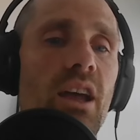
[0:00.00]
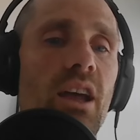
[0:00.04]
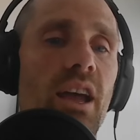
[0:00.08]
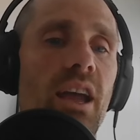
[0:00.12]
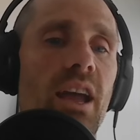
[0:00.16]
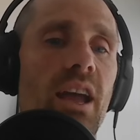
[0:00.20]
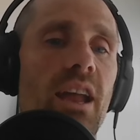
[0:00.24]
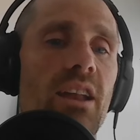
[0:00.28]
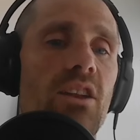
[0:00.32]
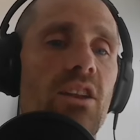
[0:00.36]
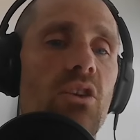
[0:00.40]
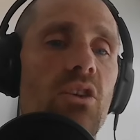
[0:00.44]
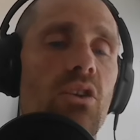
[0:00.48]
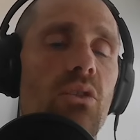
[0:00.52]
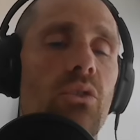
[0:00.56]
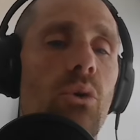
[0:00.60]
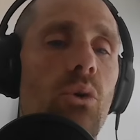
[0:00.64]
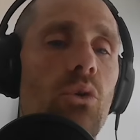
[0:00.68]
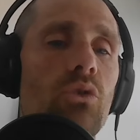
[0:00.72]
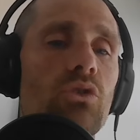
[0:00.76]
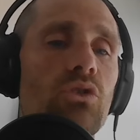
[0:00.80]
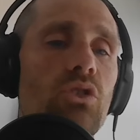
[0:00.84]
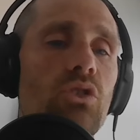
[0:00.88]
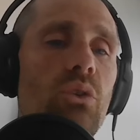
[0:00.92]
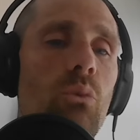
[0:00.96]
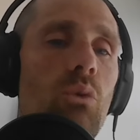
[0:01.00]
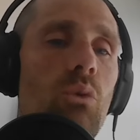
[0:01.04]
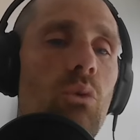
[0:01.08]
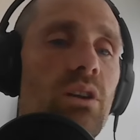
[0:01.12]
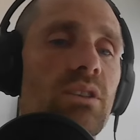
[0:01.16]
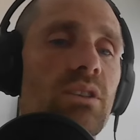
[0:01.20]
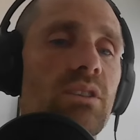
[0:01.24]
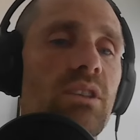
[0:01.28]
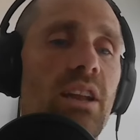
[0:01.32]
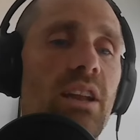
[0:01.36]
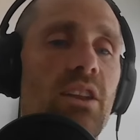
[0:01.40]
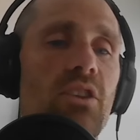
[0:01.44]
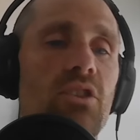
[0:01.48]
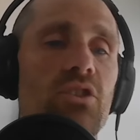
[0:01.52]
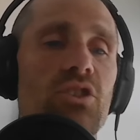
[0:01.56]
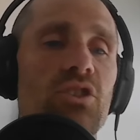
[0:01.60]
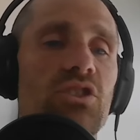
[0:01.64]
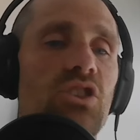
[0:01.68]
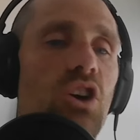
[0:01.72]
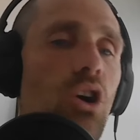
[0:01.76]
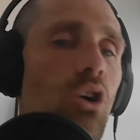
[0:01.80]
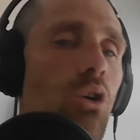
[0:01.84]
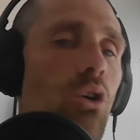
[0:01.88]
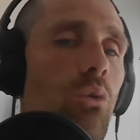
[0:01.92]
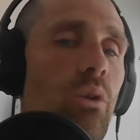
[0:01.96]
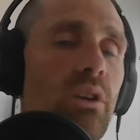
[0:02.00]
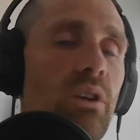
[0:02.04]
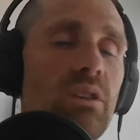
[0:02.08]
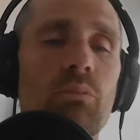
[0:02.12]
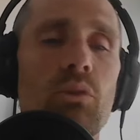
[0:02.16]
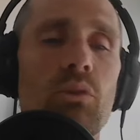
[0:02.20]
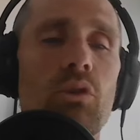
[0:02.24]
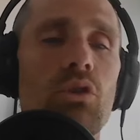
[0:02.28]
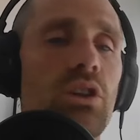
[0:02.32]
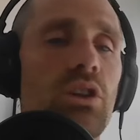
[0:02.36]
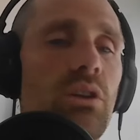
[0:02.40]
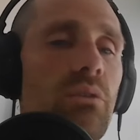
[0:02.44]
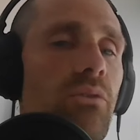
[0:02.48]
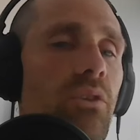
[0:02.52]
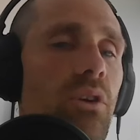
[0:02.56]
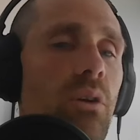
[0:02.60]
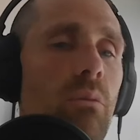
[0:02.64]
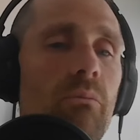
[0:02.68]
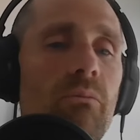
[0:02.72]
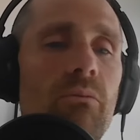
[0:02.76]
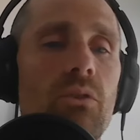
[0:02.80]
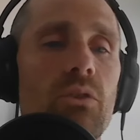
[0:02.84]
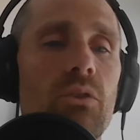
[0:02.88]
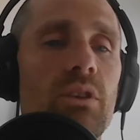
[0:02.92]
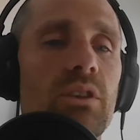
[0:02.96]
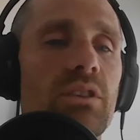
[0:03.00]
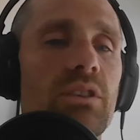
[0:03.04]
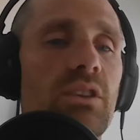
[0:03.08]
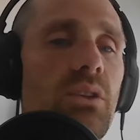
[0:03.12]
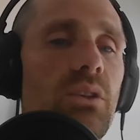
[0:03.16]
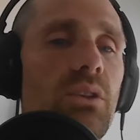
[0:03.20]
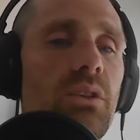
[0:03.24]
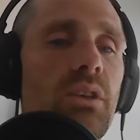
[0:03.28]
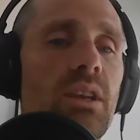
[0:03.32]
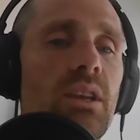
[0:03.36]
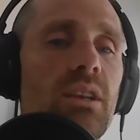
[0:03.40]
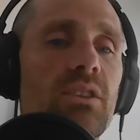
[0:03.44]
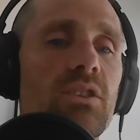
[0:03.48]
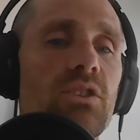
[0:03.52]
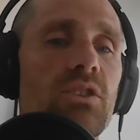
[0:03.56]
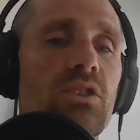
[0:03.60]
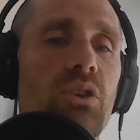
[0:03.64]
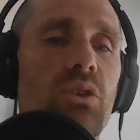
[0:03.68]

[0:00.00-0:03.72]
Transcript: And you know, those are the ones that you're just always pulling from for these other things.